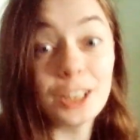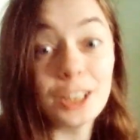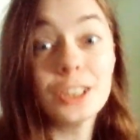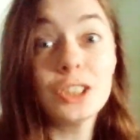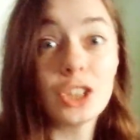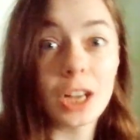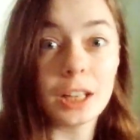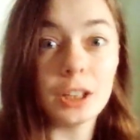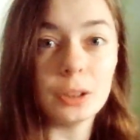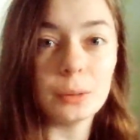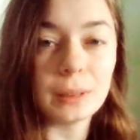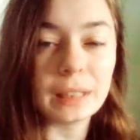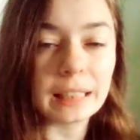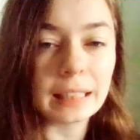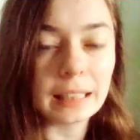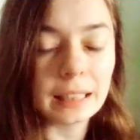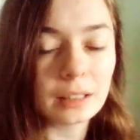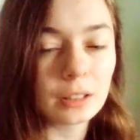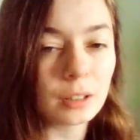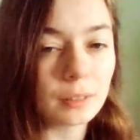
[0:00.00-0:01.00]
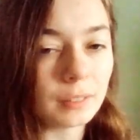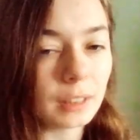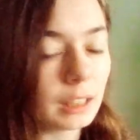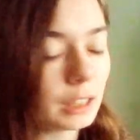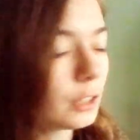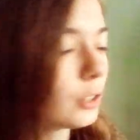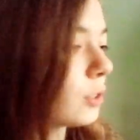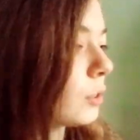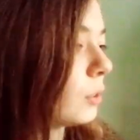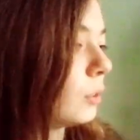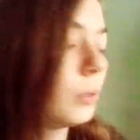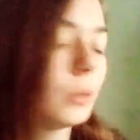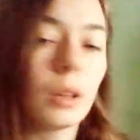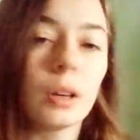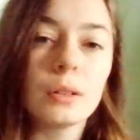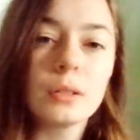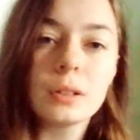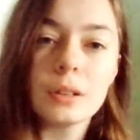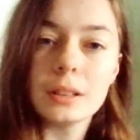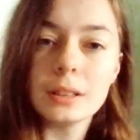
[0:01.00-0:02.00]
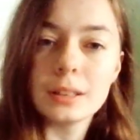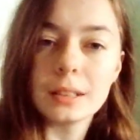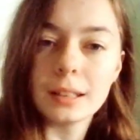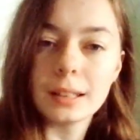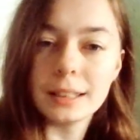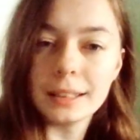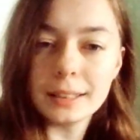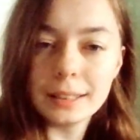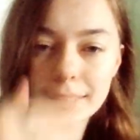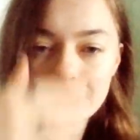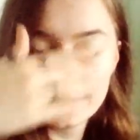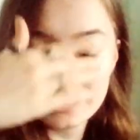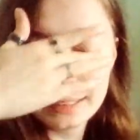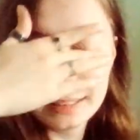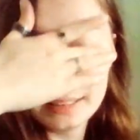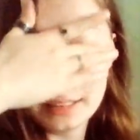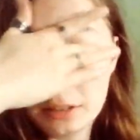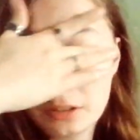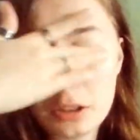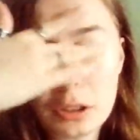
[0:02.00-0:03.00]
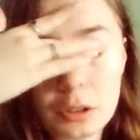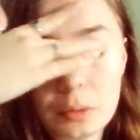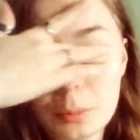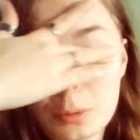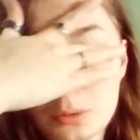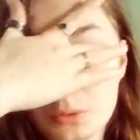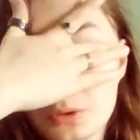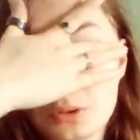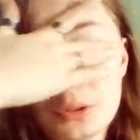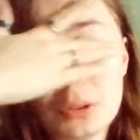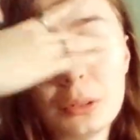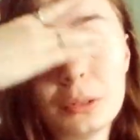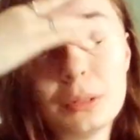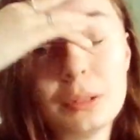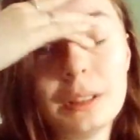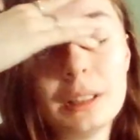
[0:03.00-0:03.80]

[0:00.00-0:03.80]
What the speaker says: Genuinely, it's a village school though, so it's like, it's a small school.